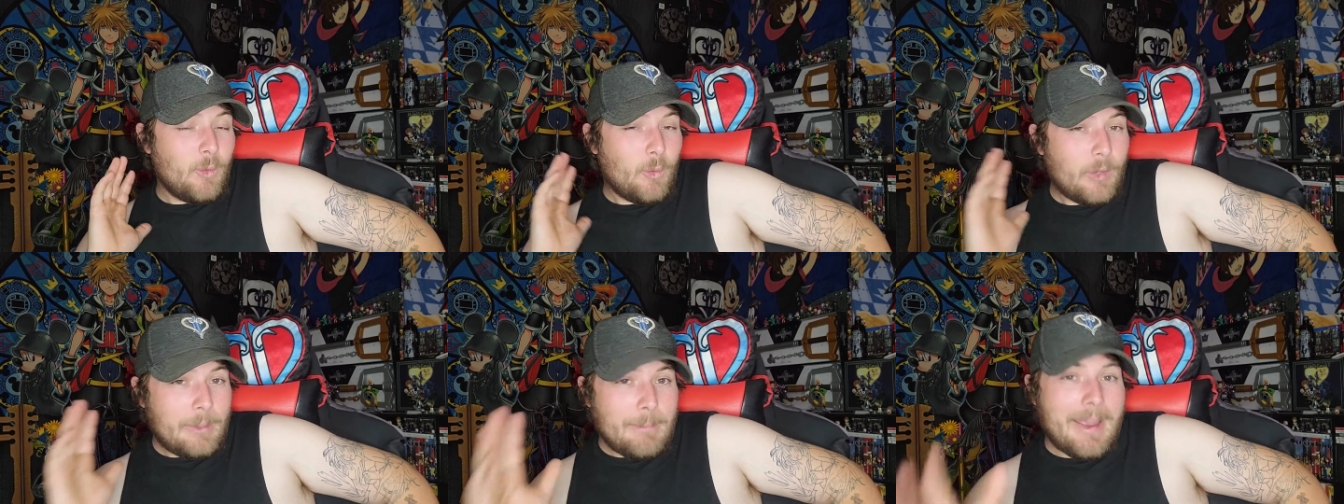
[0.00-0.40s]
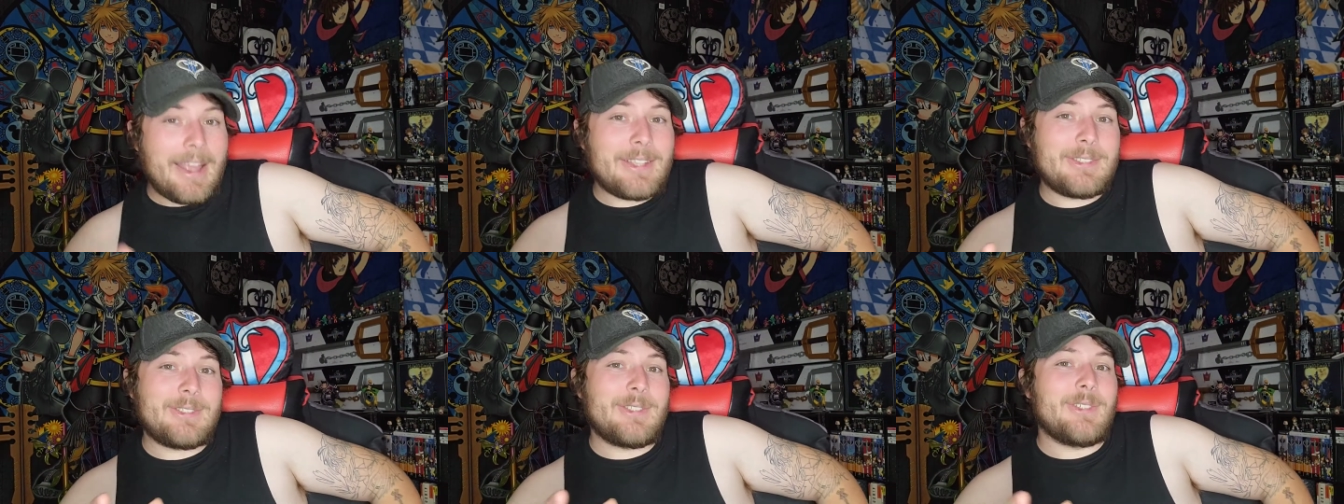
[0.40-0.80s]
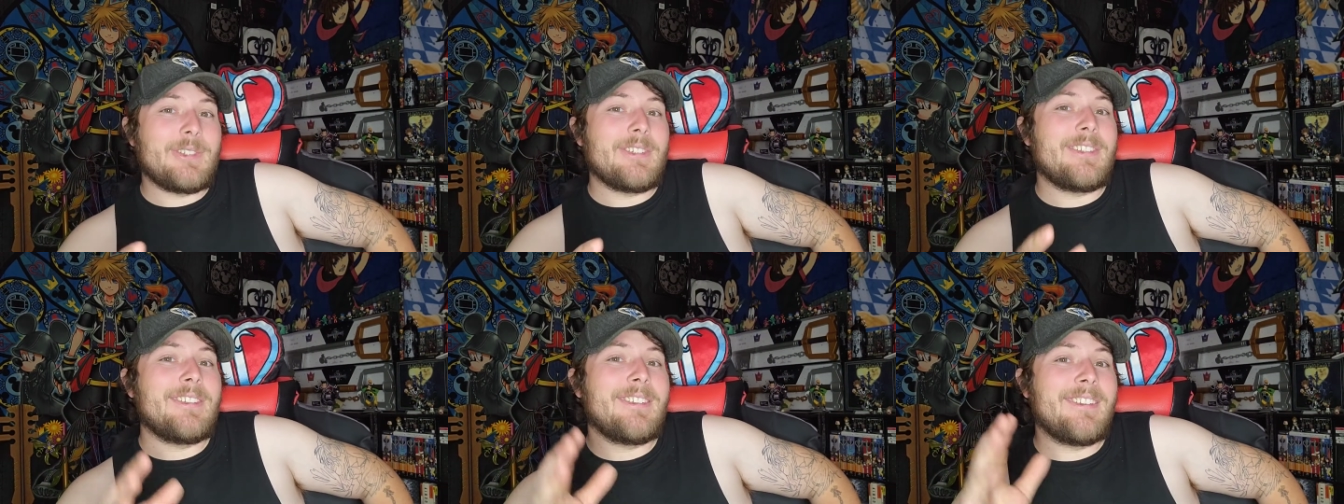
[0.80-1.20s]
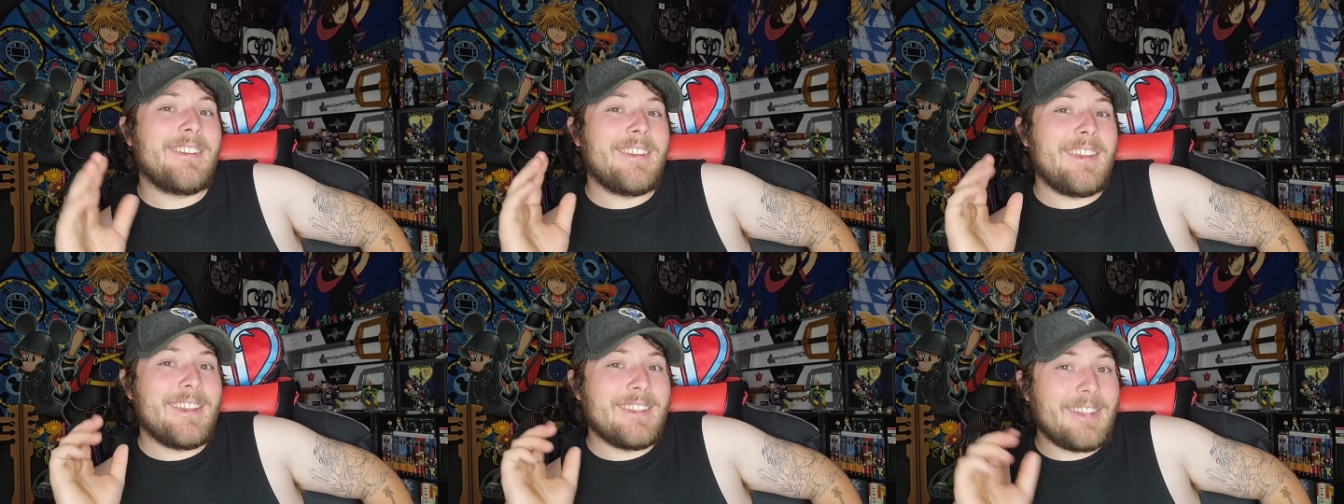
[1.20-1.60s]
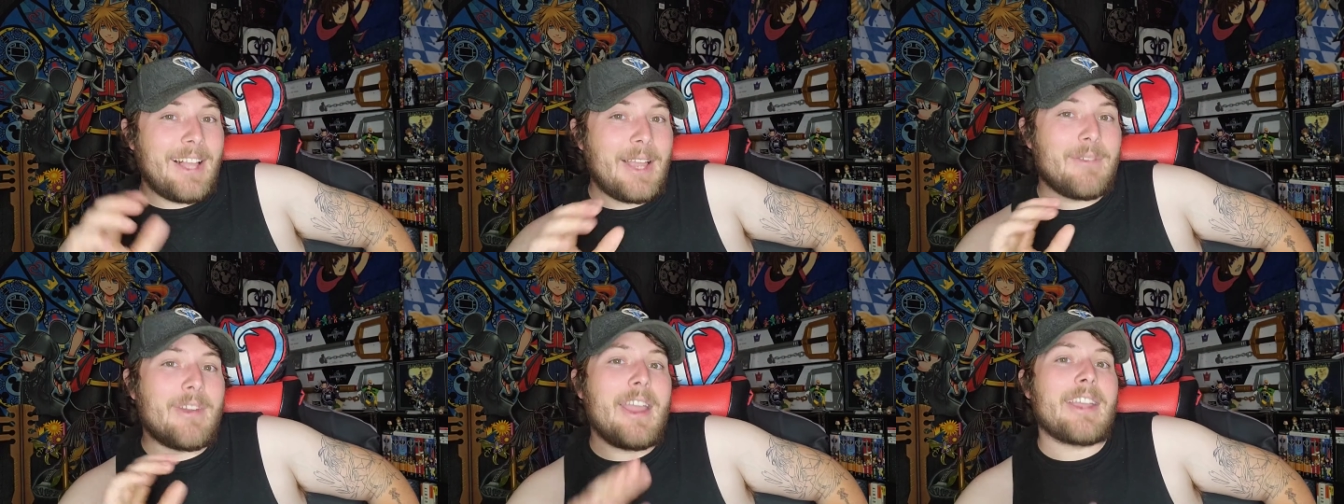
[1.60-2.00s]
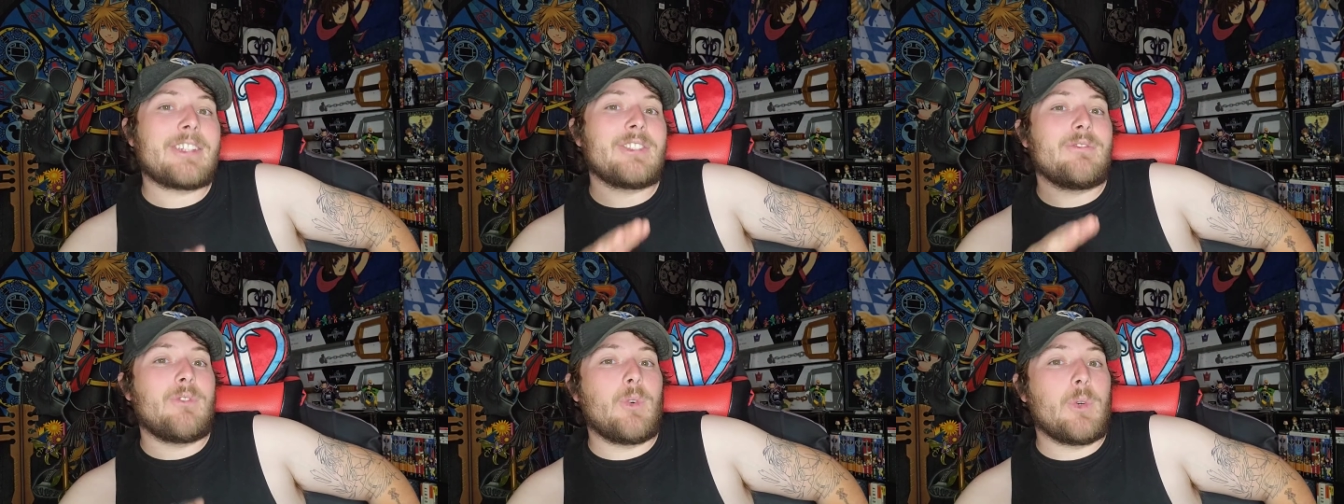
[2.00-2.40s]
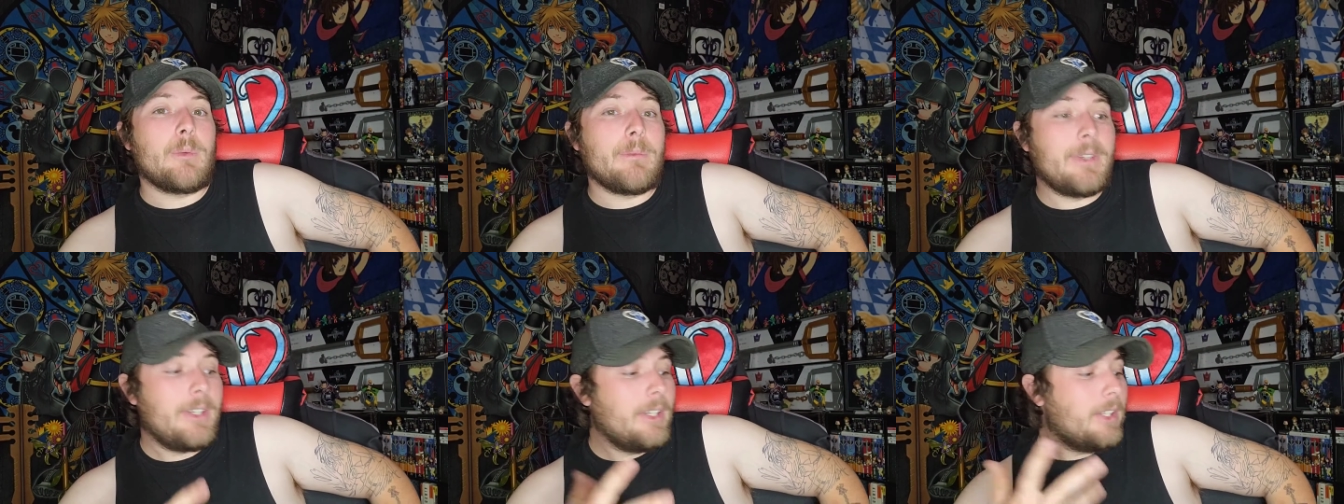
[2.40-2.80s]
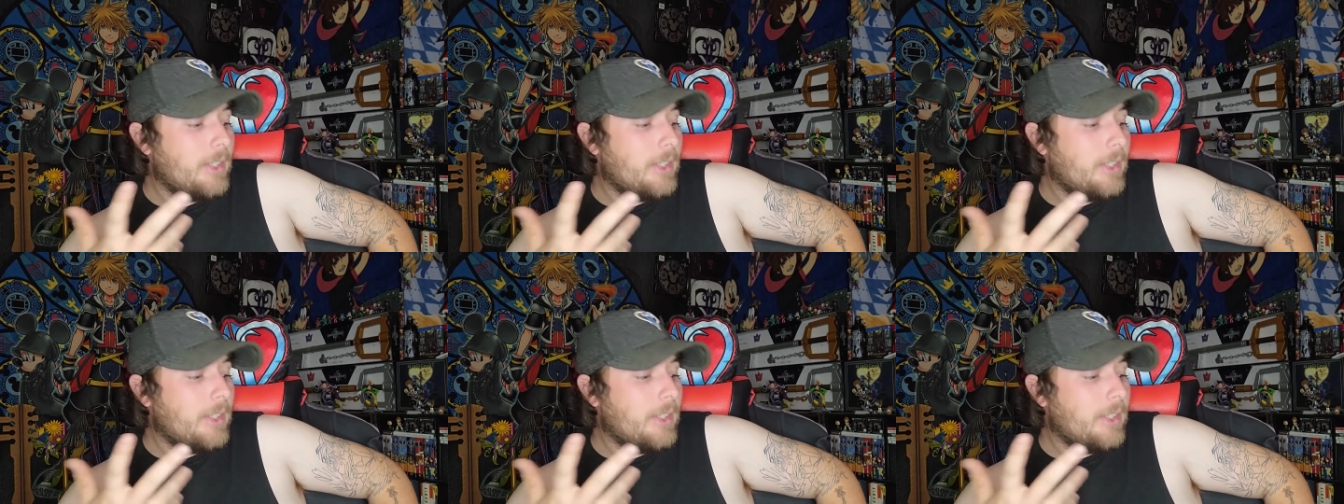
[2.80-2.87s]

remastered in live action form,